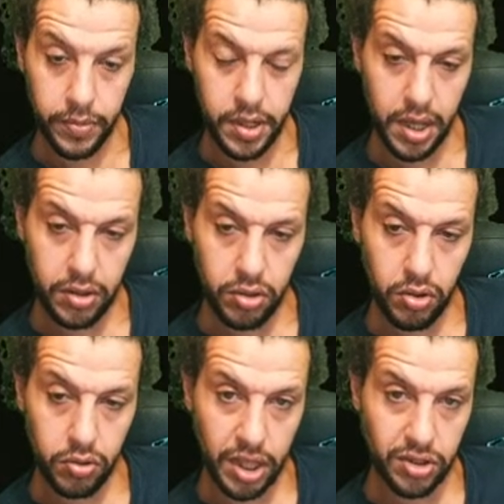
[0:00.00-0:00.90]
Yeah, I
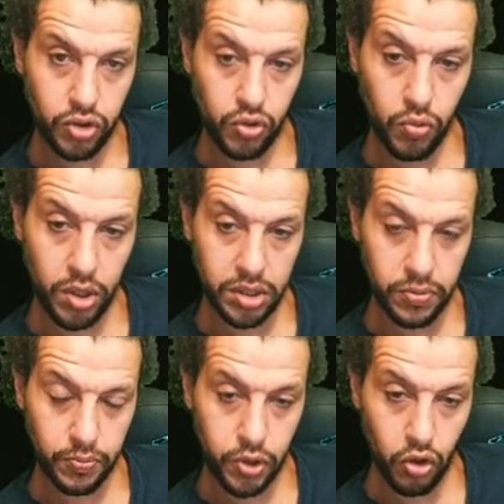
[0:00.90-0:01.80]
don't know. That's true.
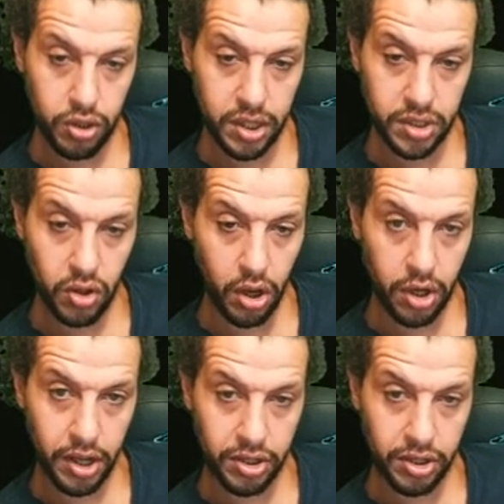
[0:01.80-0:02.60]
Once Yoda is gone,